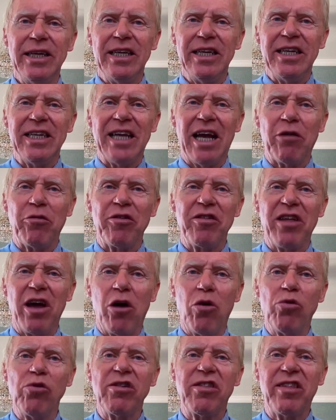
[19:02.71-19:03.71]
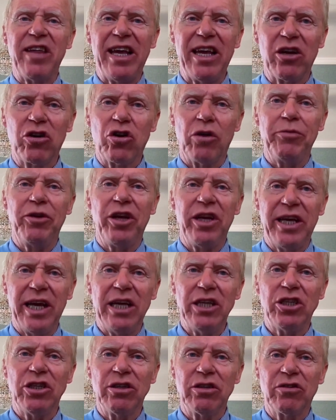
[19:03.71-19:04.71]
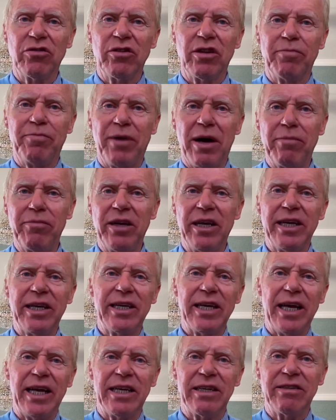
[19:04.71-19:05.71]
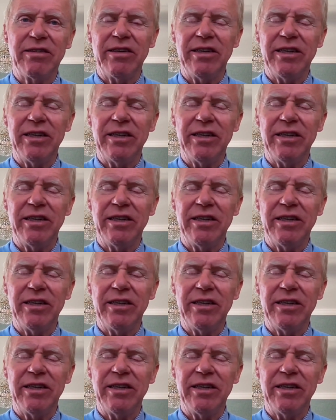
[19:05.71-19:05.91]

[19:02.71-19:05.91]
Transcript: Now, the whole thing, communication to the public, and